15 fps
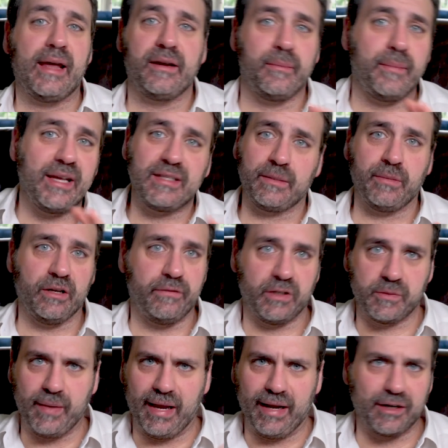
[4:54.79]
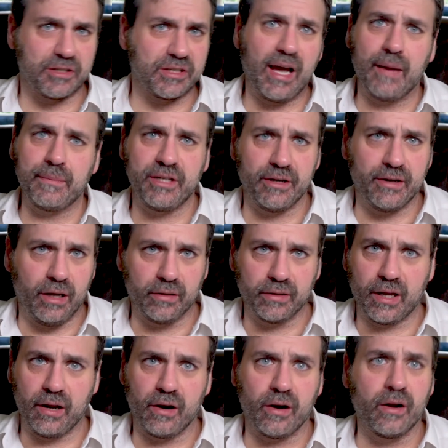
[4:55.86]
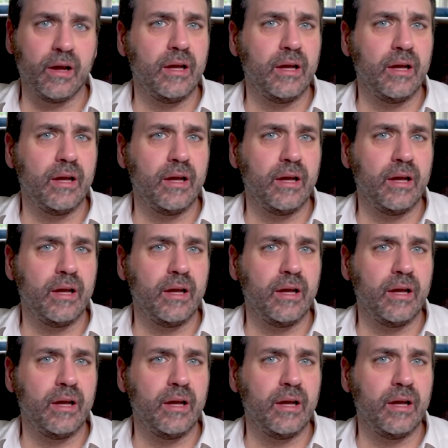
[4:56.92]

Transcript: amazing benefits package: top tier healthcare,